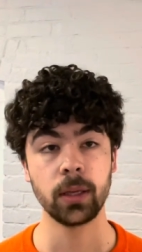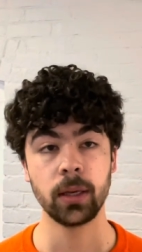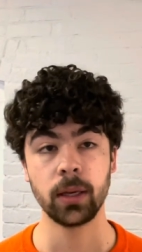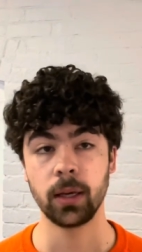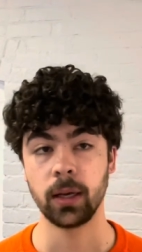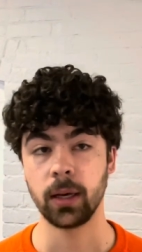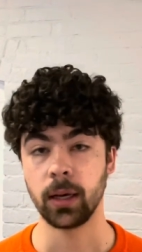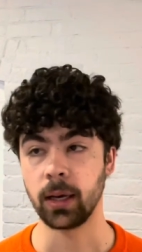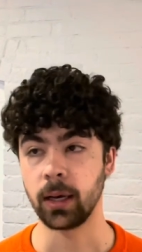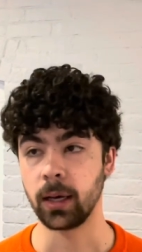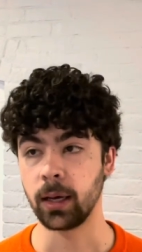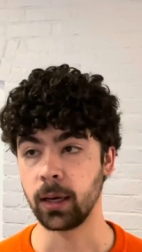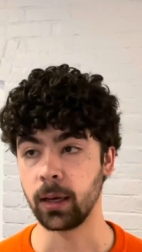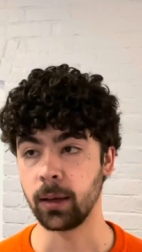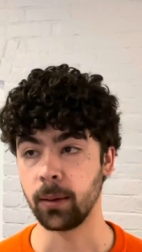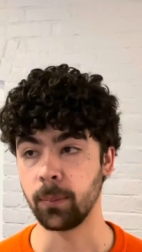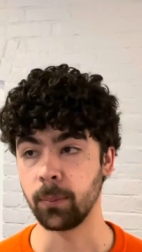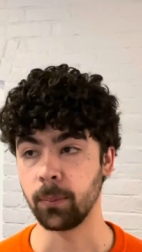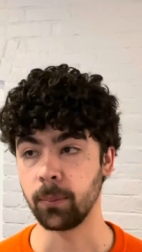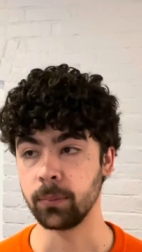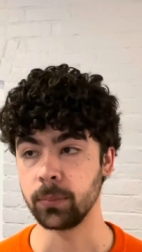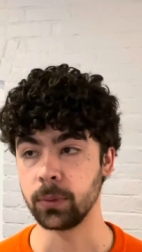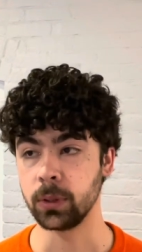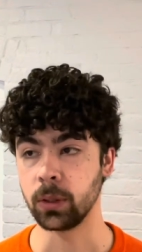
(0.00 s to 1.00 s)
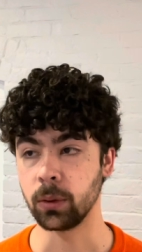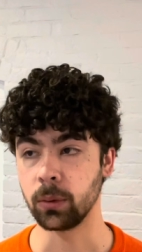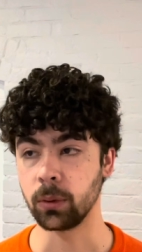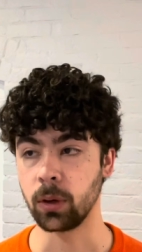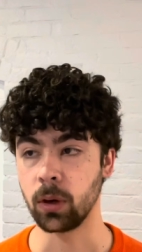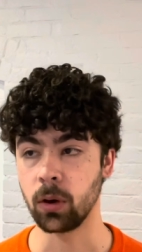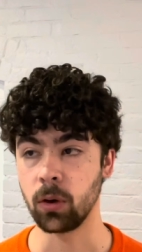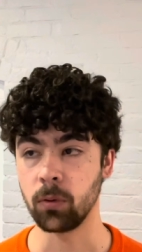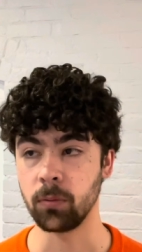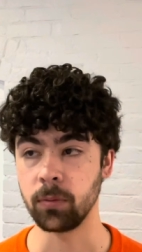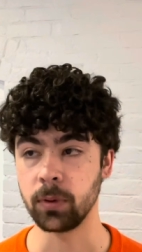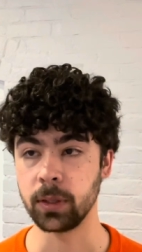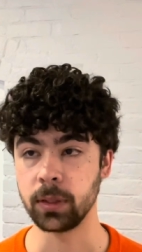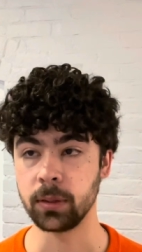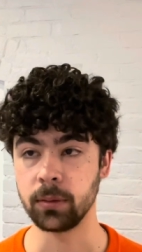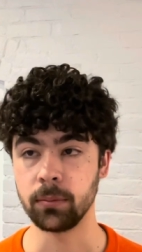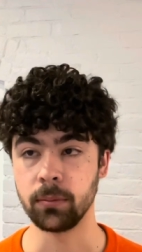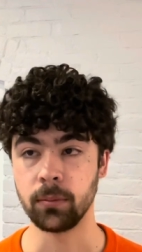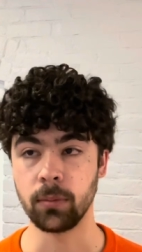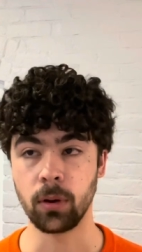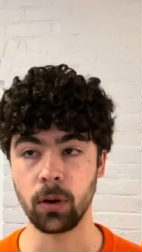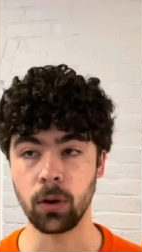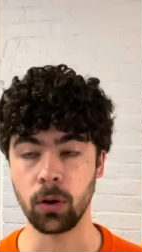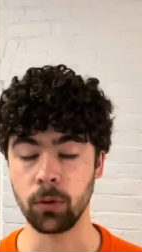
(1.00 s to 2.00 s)
Um, you know, COVID
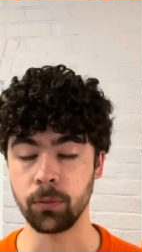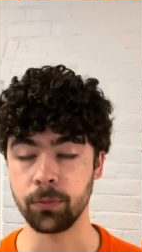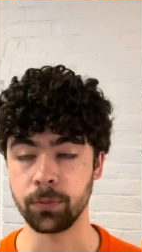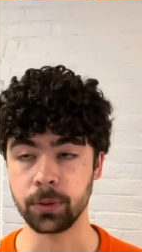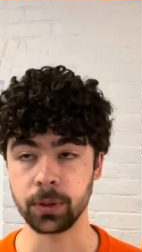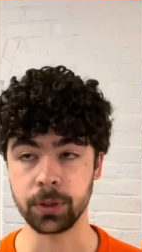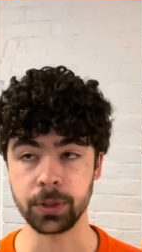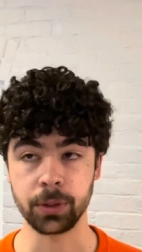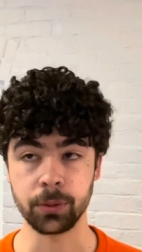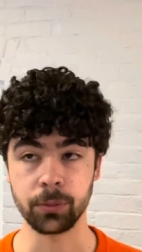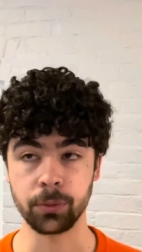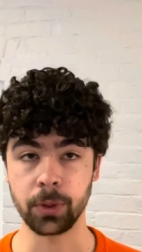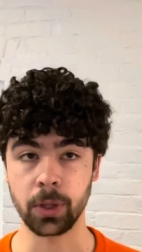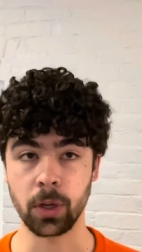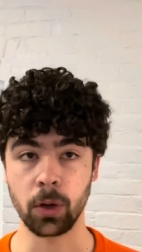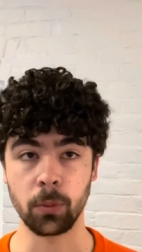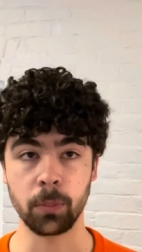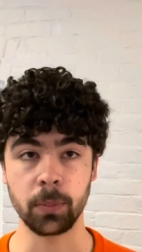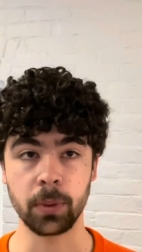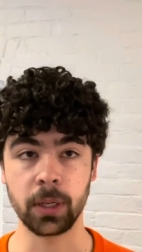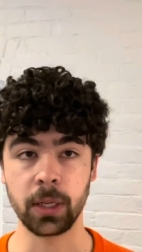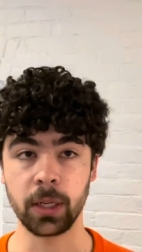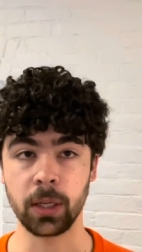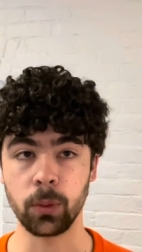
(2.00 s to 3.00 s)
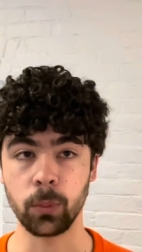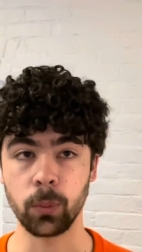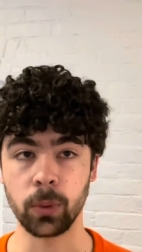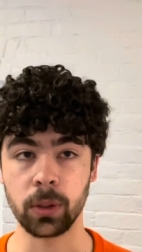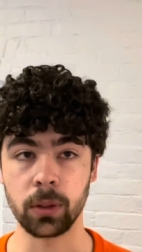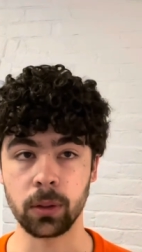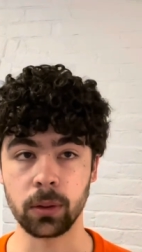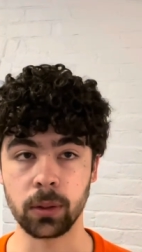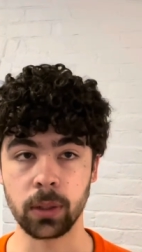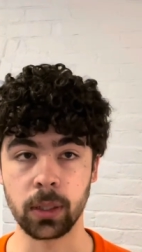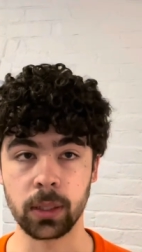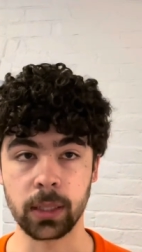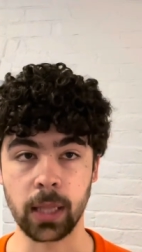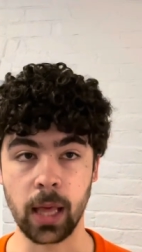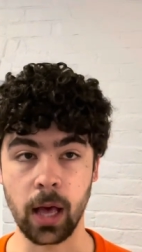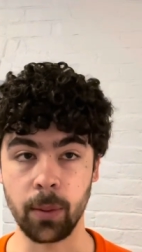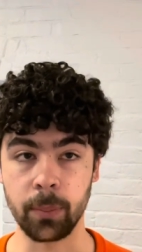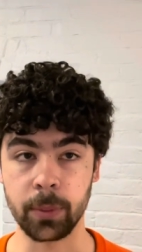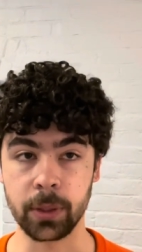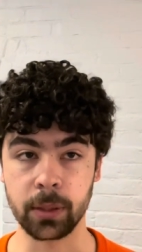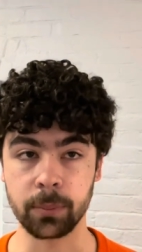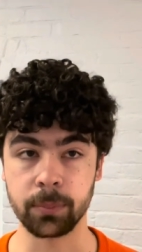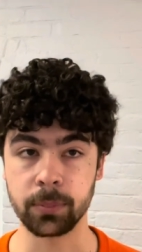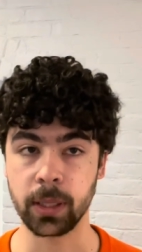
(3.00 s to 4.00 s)
hopefully reopening will allow
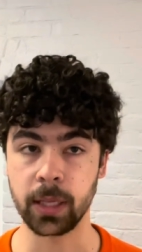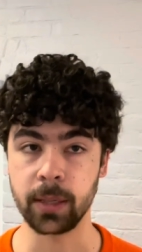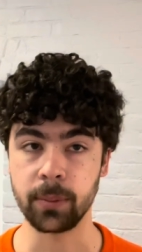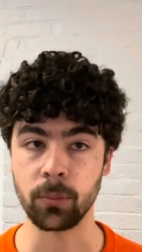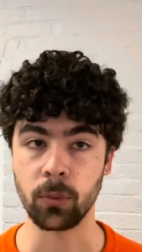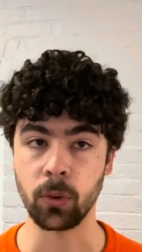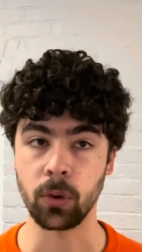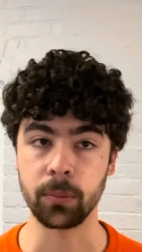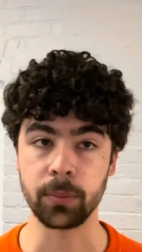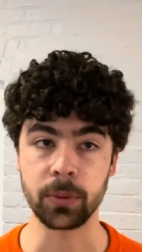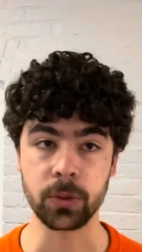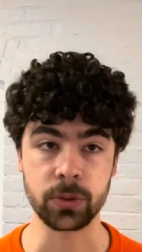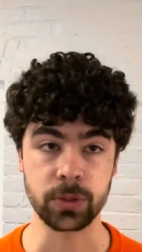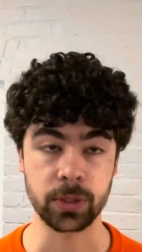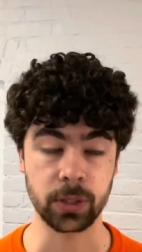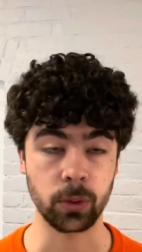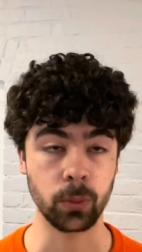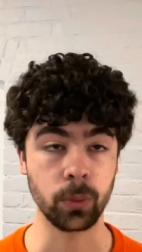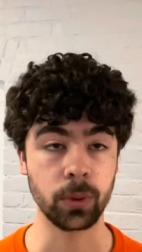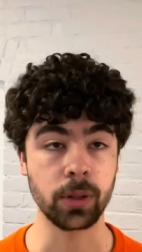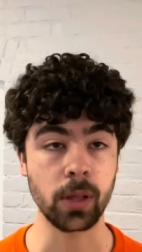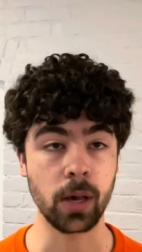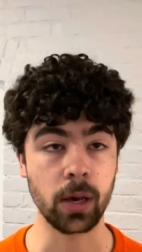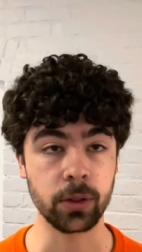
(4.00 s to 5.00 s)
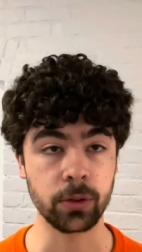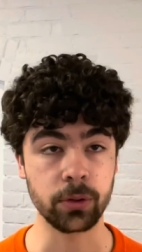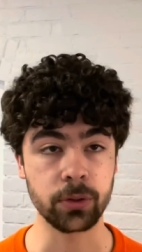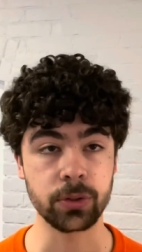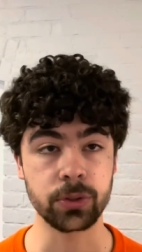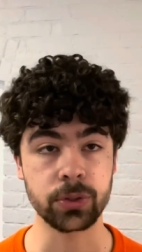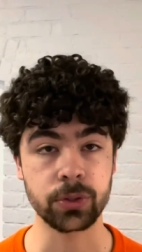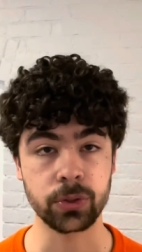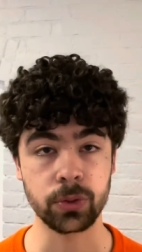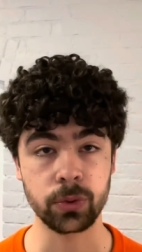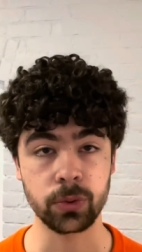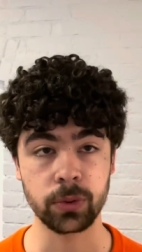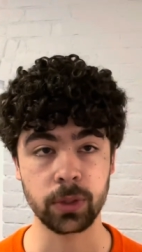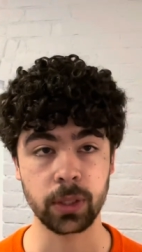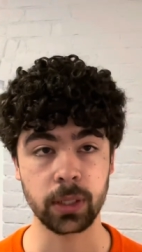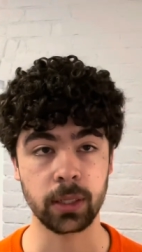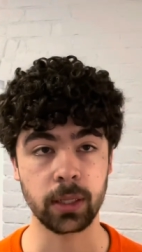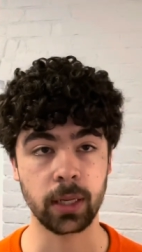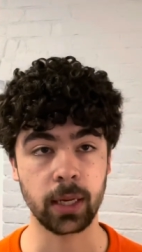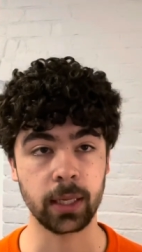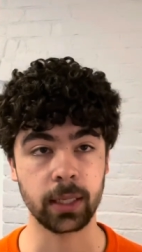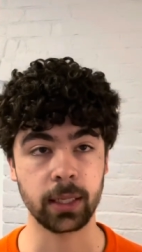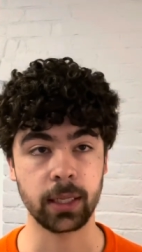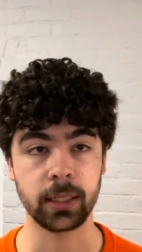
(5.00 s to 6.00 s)
me to play more music with others soon and
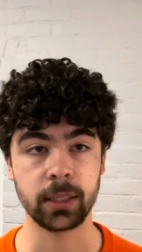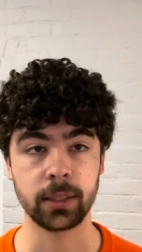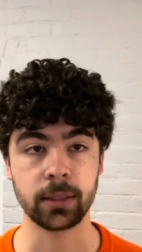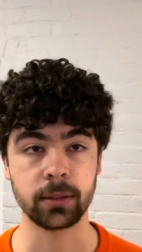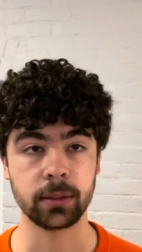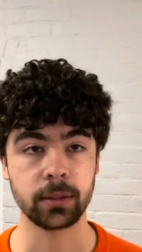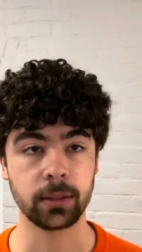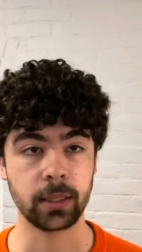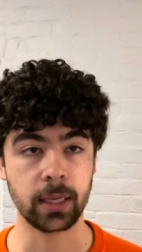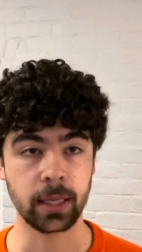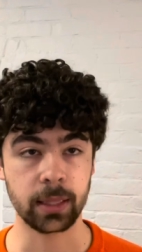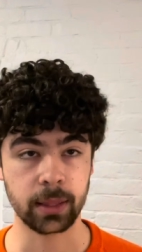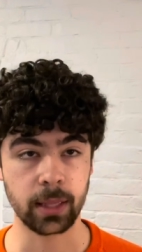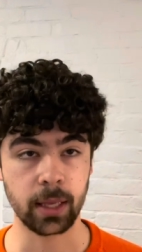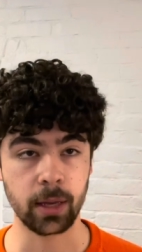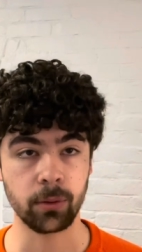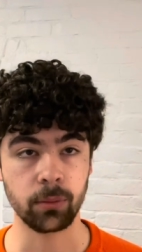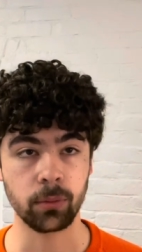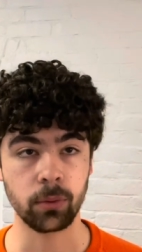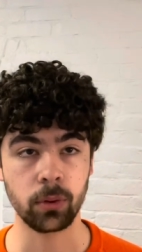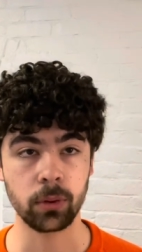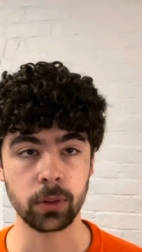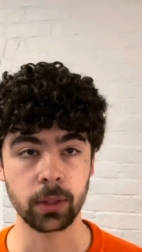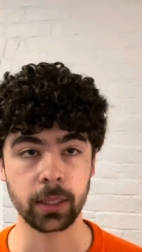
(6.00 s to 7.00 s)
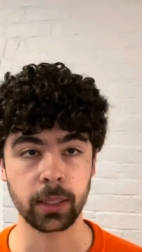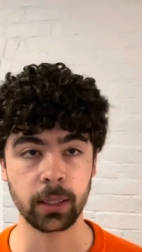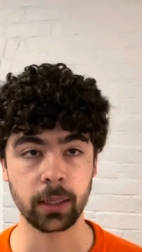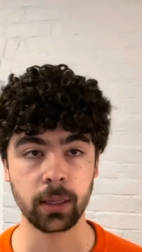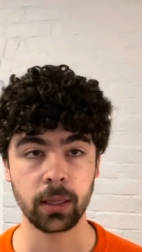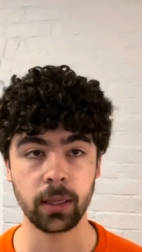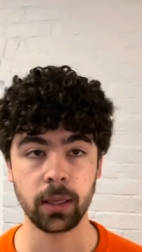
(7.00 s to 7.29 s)
I can get that rolling.